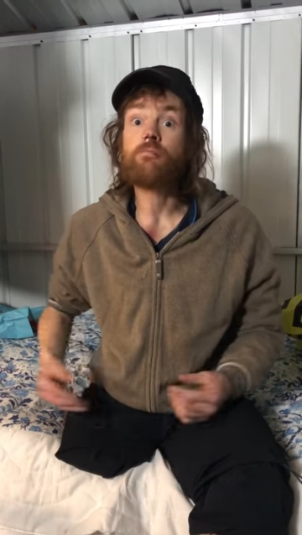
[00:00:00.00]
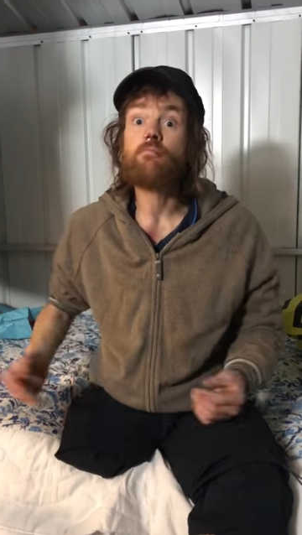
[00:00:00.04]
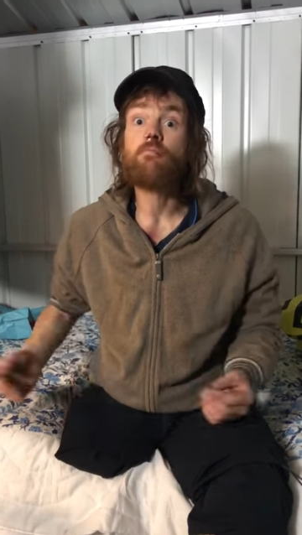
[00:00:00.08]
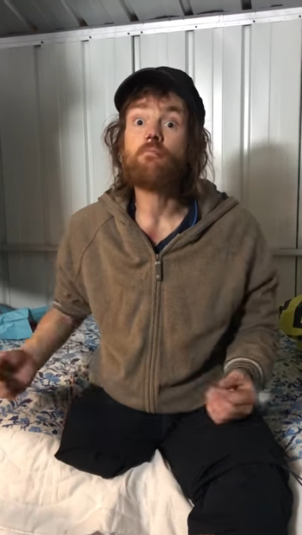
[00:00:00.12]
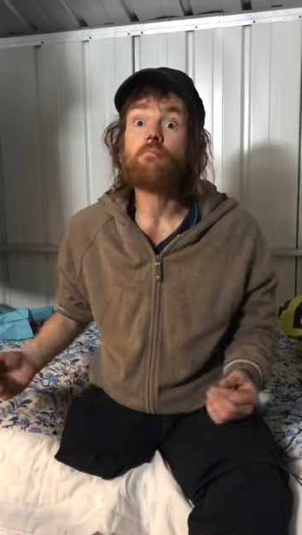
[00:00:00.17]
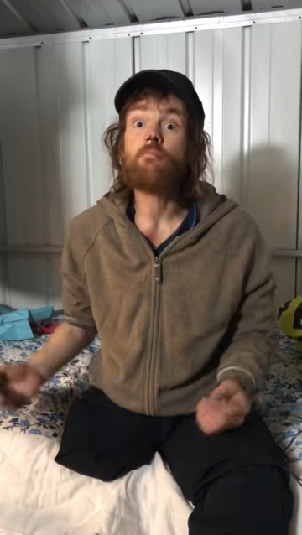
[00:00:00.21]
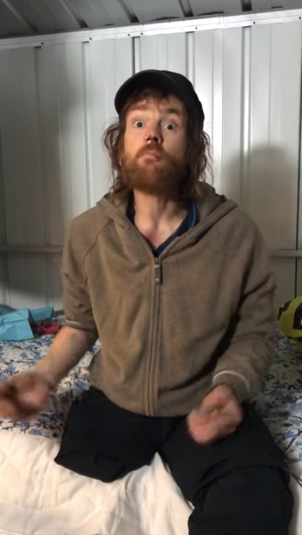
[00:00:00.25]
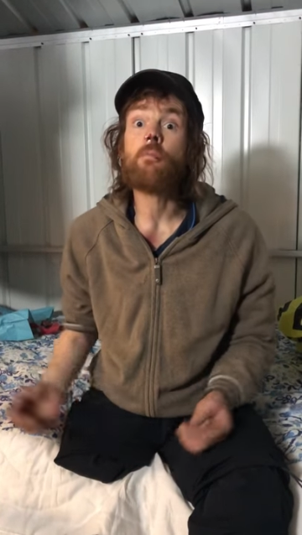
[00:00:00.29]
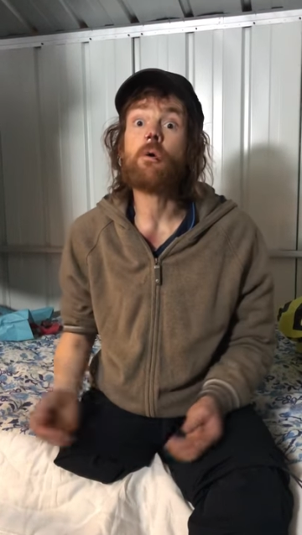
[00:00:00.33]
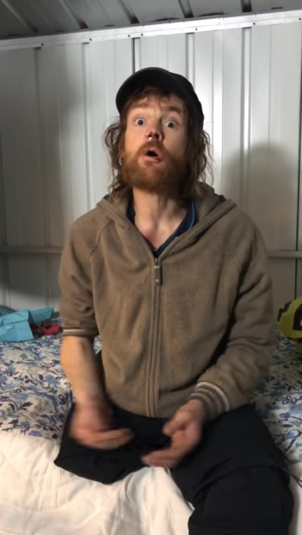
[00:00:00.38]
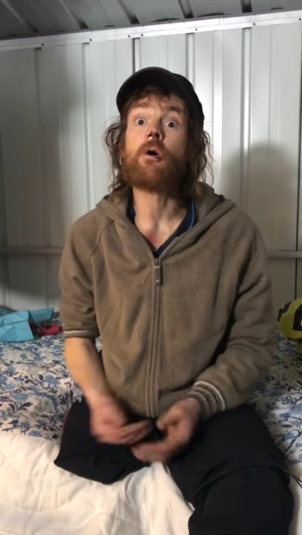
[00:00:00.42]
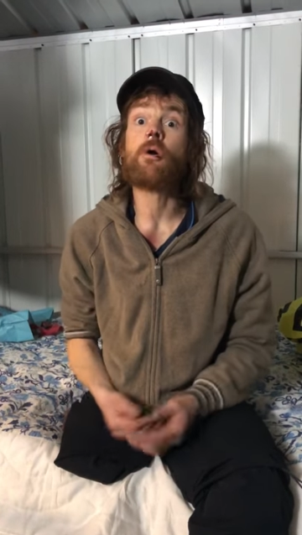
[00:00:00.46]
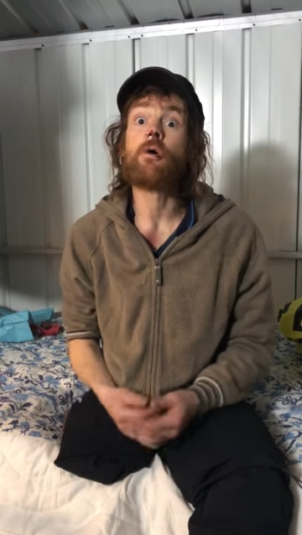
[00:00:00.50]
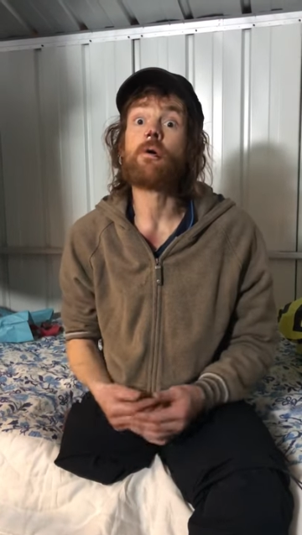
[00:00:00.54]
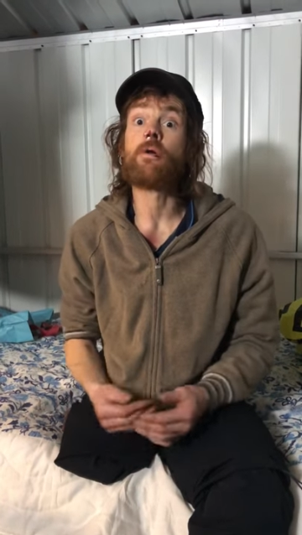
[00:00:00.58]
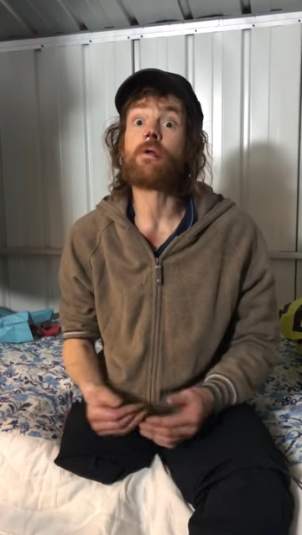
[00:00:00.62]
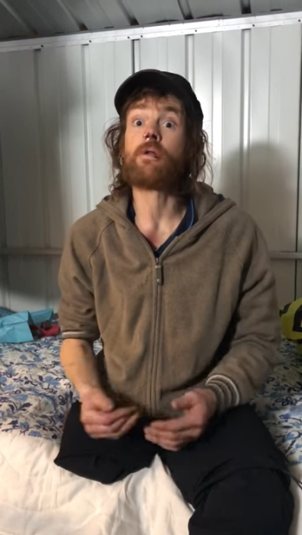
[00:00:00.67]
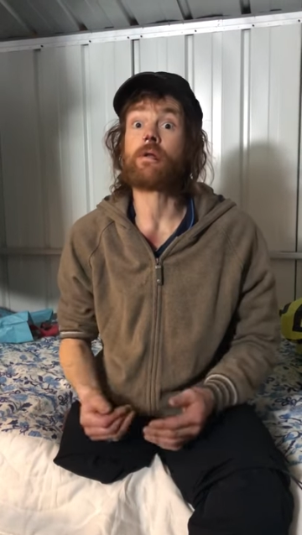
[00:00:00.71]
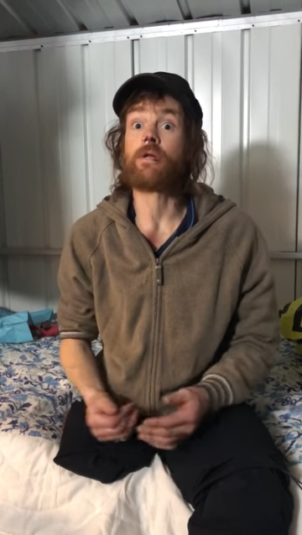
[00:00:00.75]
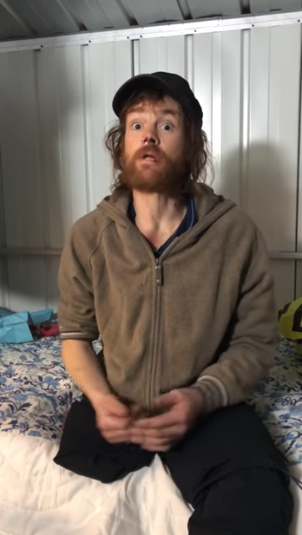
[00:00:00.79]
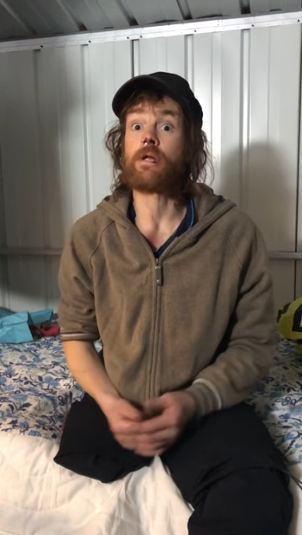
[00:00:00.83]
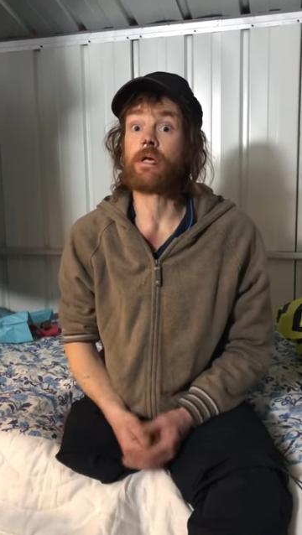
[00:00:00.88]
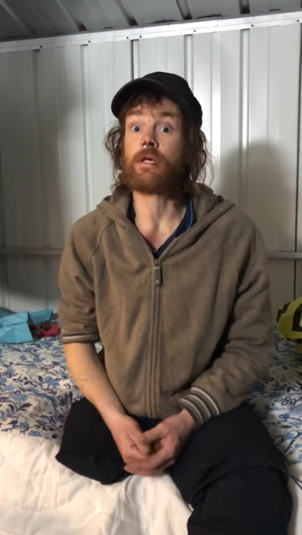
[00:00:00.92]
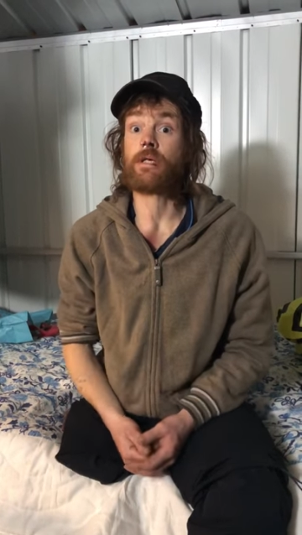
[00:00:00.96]
more
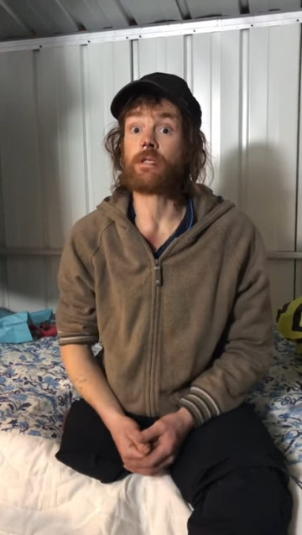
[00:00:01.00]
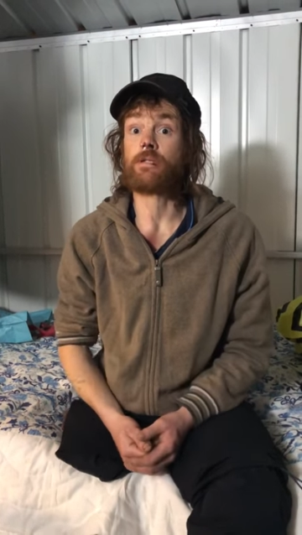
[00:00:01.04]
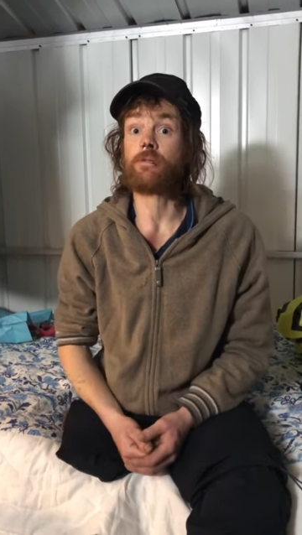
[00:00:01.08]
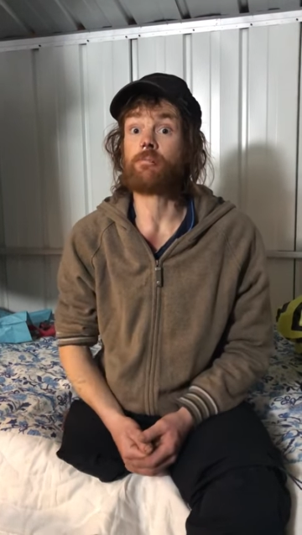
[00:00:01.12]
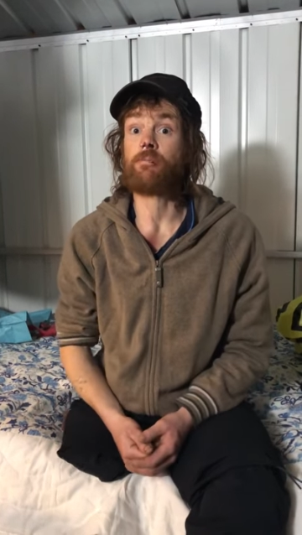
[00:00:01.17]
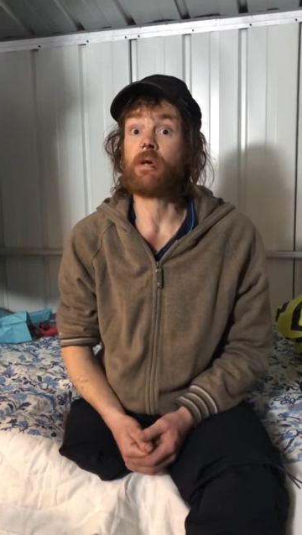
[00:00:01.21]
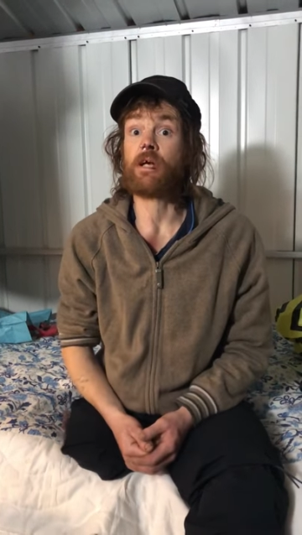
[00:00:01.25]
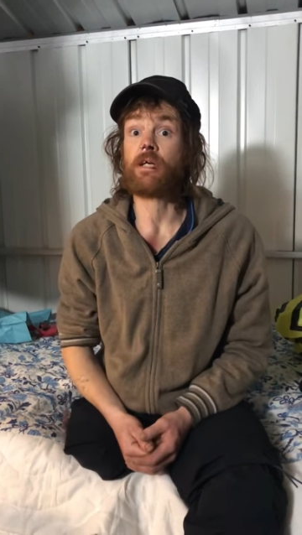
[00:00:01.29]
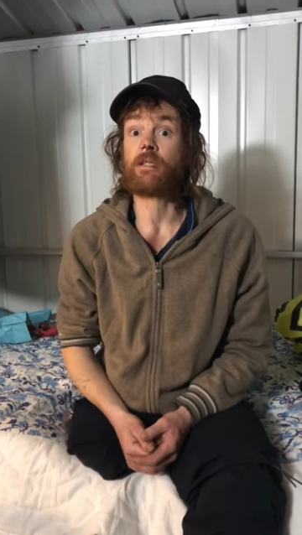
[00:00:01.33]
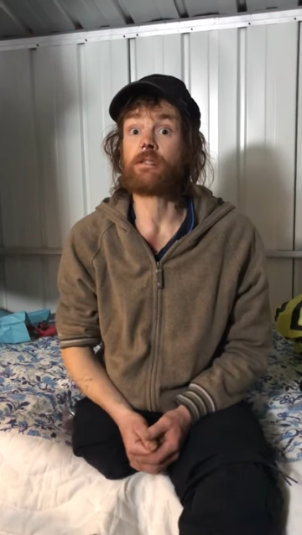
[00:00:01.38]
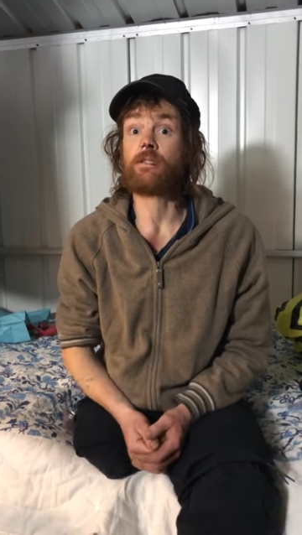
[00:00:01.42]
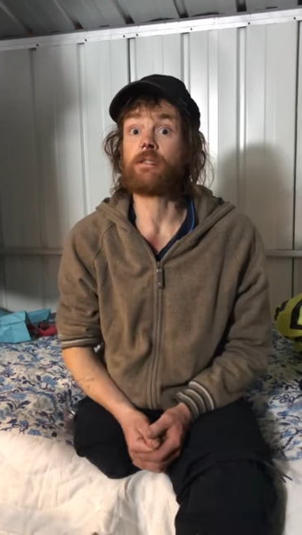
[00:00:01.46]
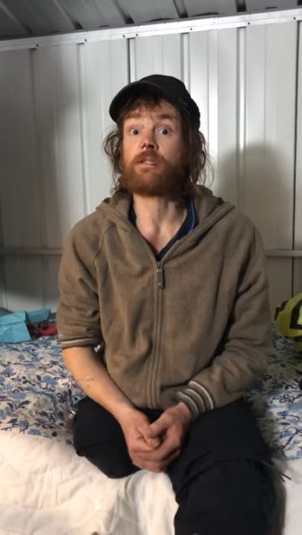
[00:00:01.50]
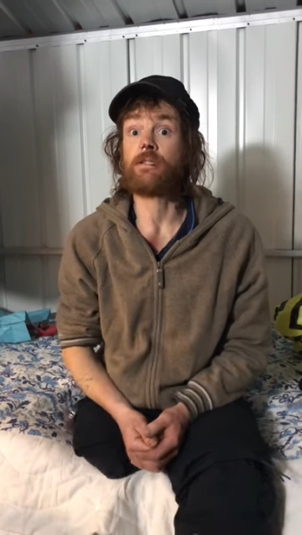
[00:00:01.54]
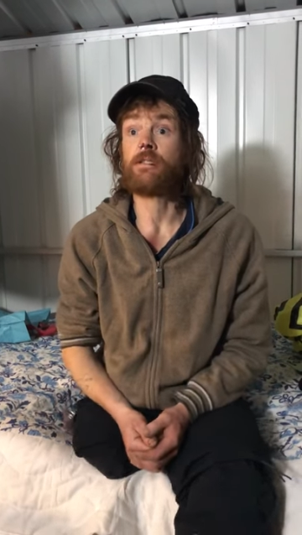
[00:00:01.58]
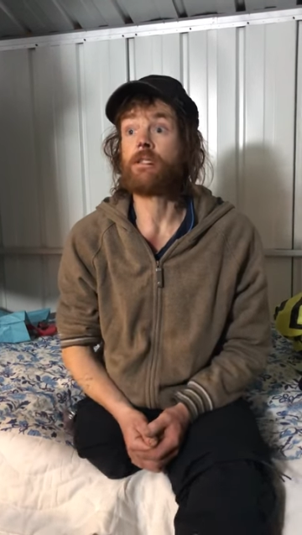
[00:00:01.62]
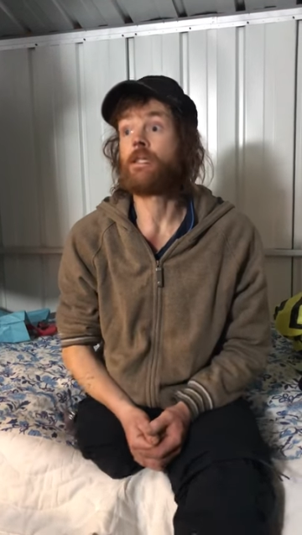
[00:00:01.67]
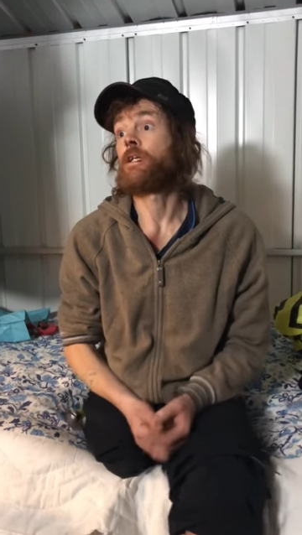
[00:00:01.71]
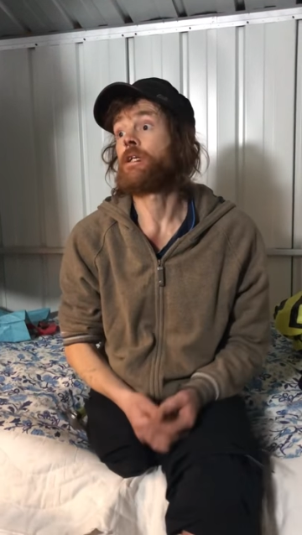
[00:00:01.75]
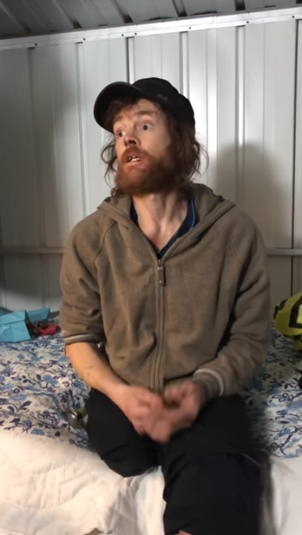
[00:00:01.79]
than I expected.